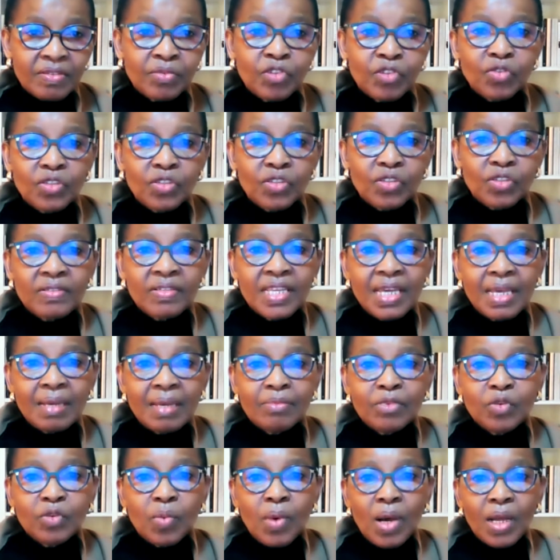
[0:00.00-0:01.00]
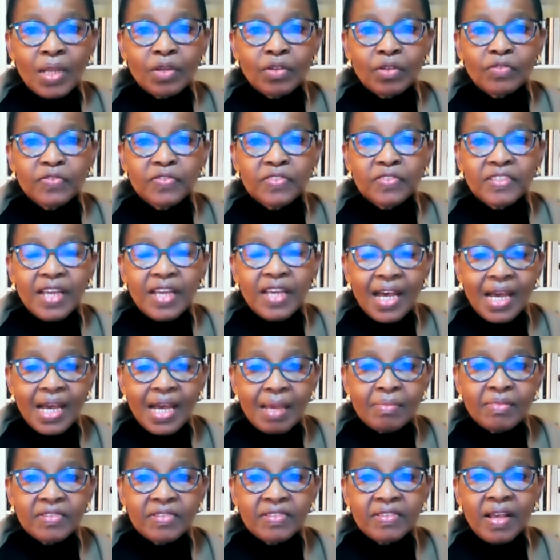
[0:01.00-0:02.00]
which was named one of
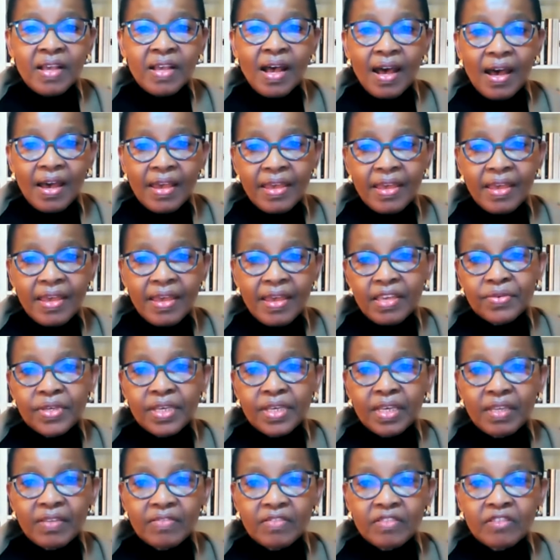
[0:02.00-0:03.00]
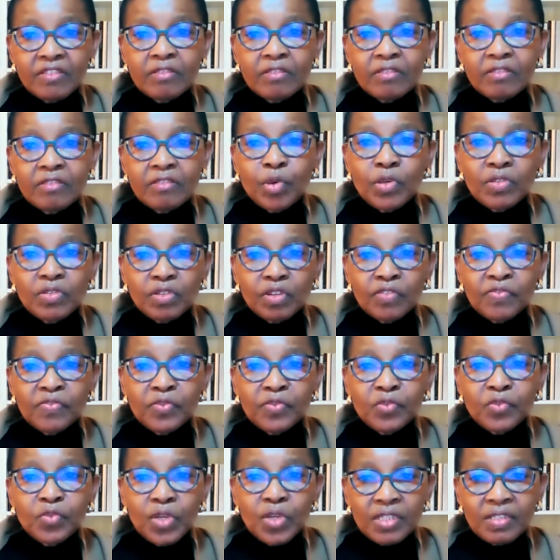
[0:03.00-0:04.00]
Time's Higher Education's books of
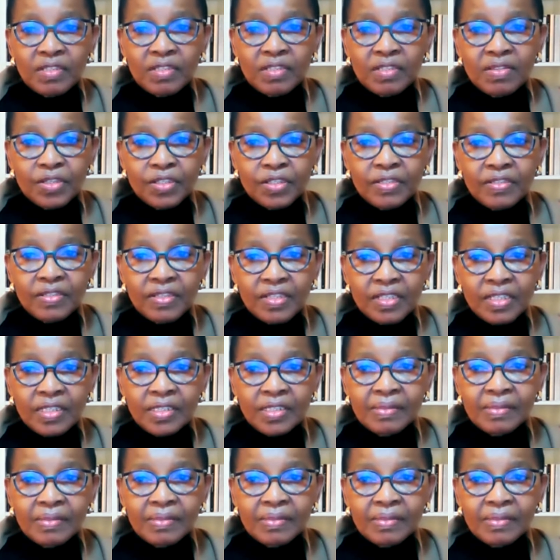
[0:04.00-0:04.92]
2013.